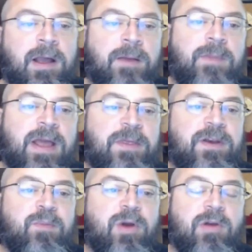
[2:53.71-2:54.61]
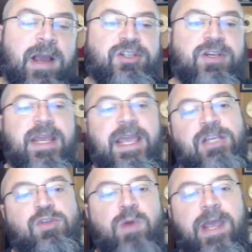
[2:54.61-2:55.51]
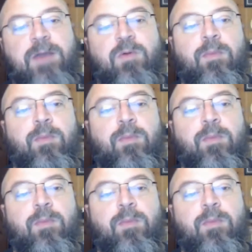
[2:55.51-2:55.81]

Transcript: method of progression. Each week will